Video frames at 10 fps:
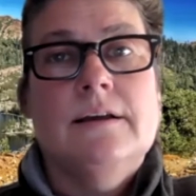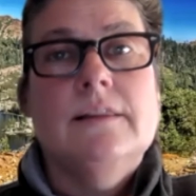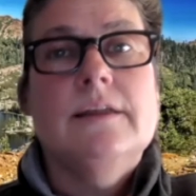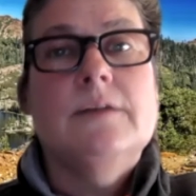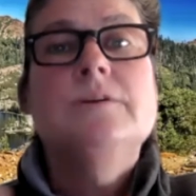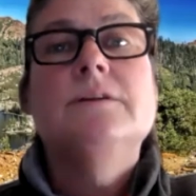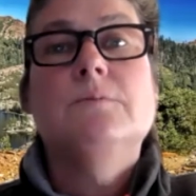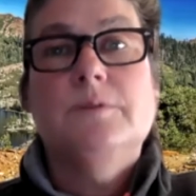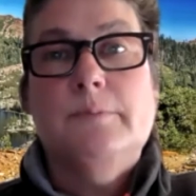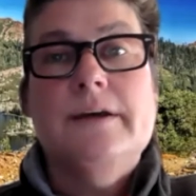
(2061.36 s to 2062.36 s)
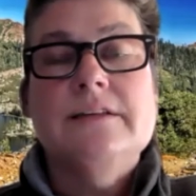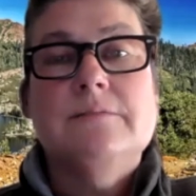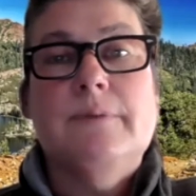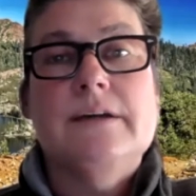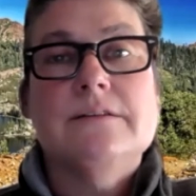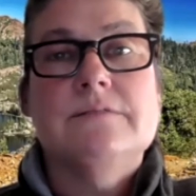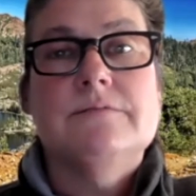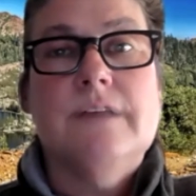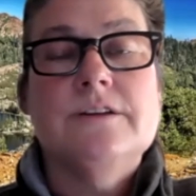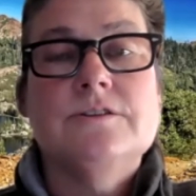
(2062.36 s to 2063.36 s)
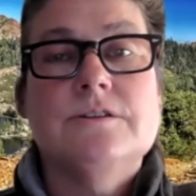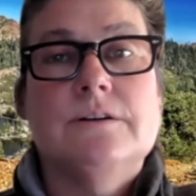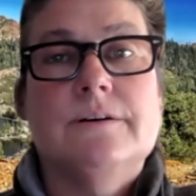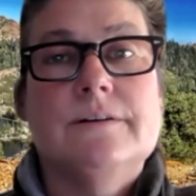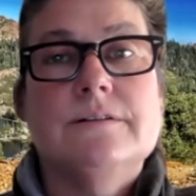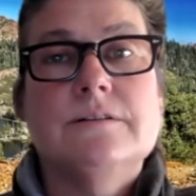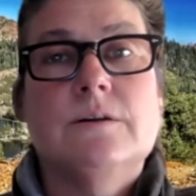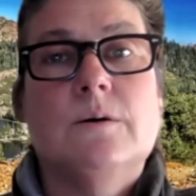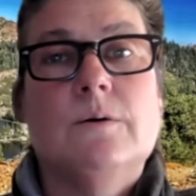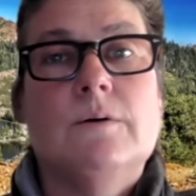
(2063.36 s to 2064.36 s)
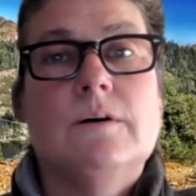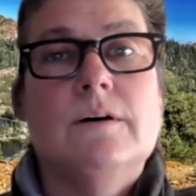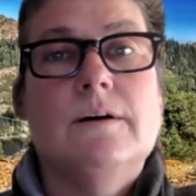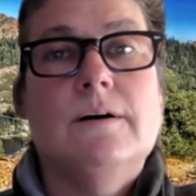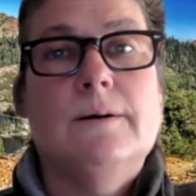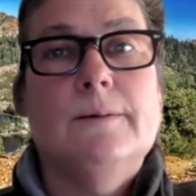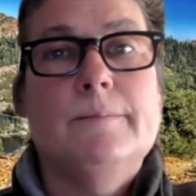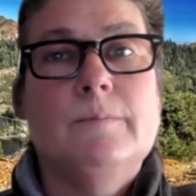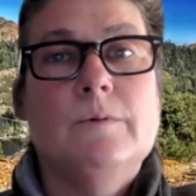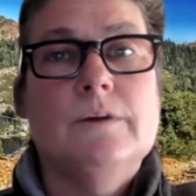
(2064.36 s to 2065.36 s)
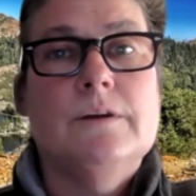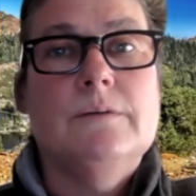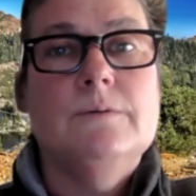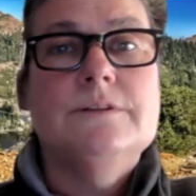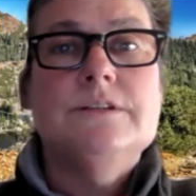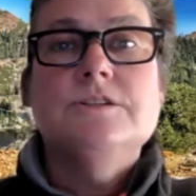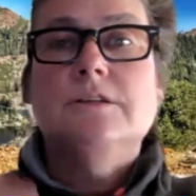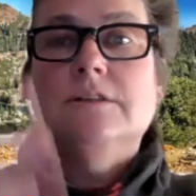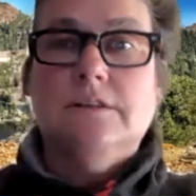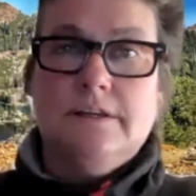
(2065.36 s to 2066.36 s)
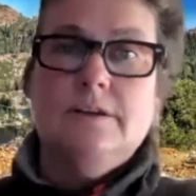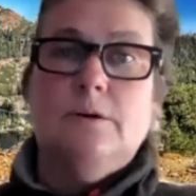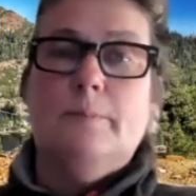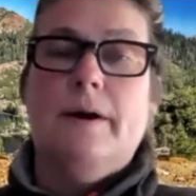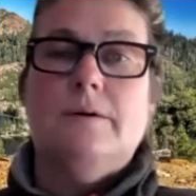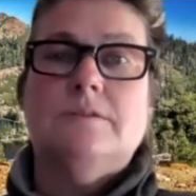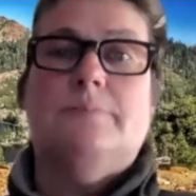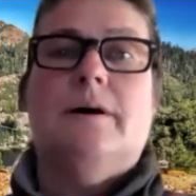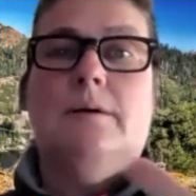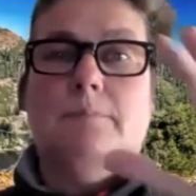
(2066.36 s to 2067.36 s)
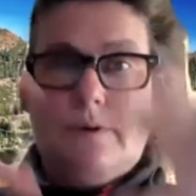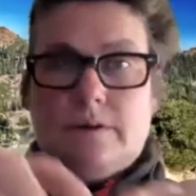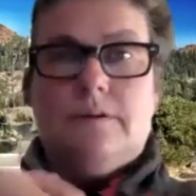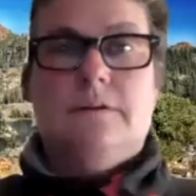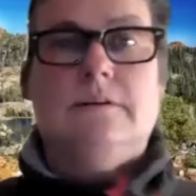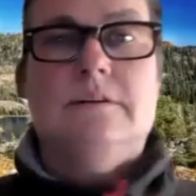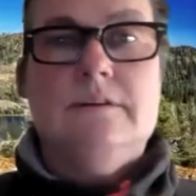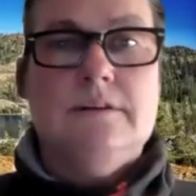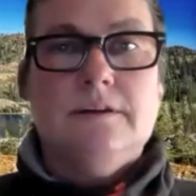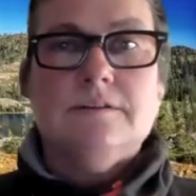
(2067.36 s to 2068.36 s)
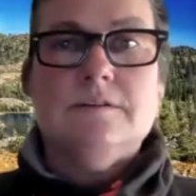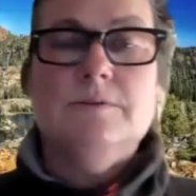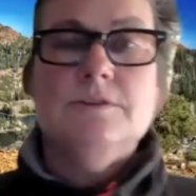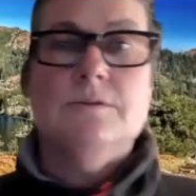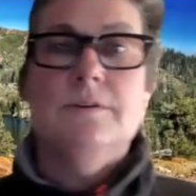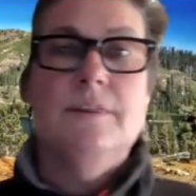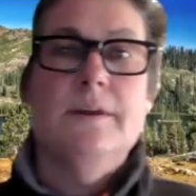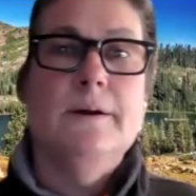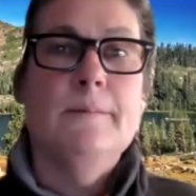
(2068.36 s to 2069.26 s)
Like we did with the Massive Passive last year. So we're ditching the linear power supply and putting the switcher in there.